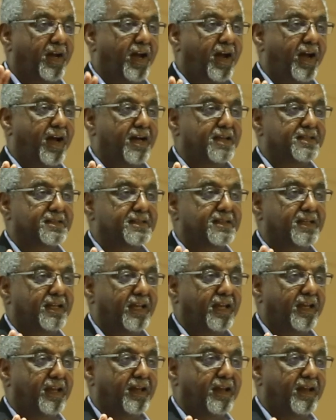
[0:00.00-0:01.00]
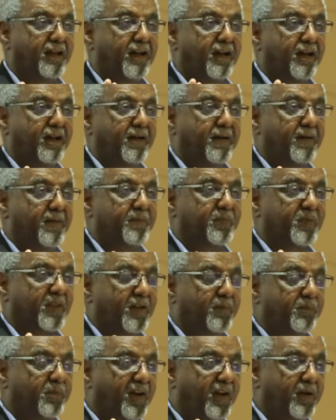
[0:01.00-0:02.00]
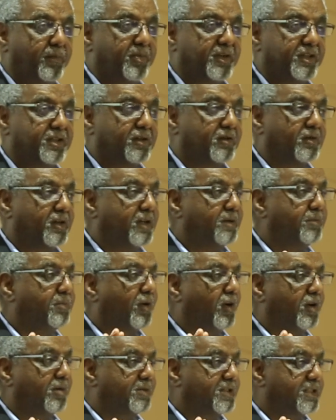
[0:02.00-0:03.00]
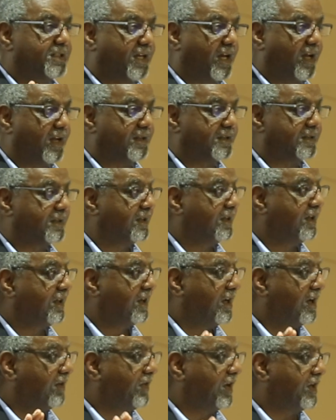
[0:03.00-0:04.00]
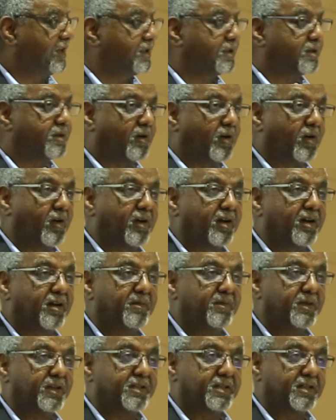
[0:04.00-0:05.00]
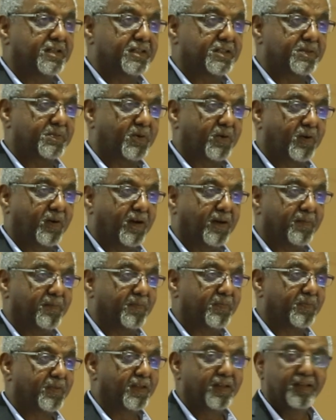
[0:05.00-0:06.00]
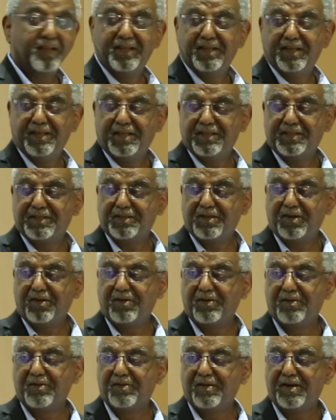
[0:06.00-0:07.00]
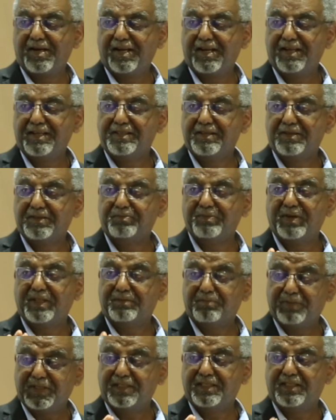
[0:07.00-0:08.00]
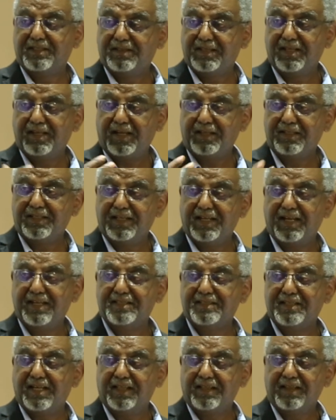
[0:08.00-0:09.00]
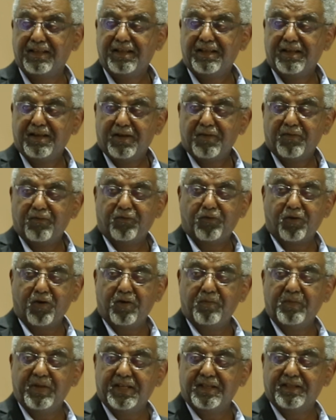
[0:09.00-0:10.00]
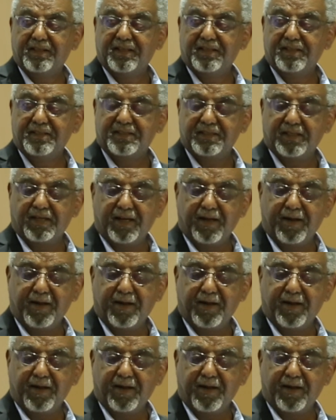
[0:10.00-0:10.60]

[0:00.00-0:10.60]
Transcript: has, in particular in polymer science, a very strong materials program. And so, but the idea is that forming these